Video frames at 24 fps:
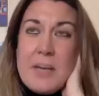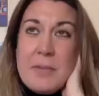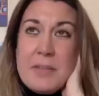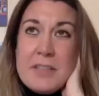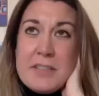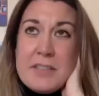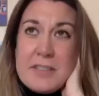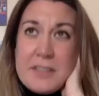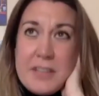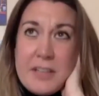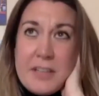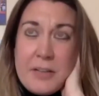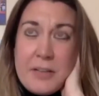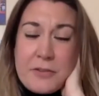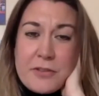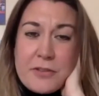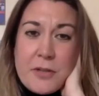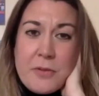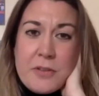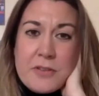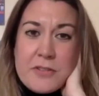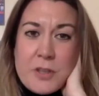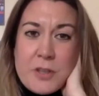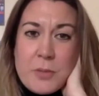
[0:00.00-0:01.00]
this, and then I'll
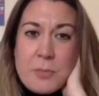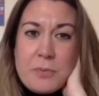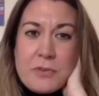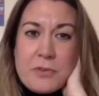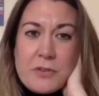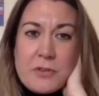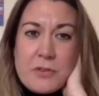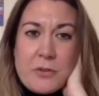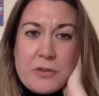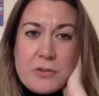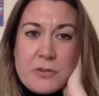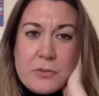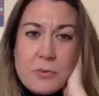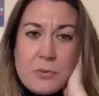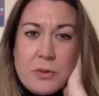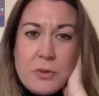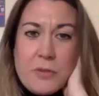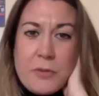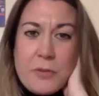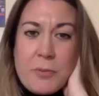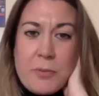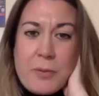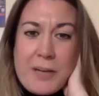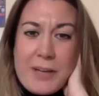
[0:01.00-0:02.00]
throw this open to all
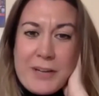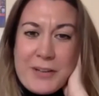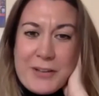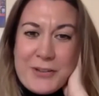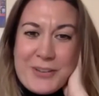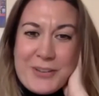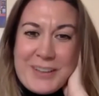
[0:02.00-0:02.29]
of the panel,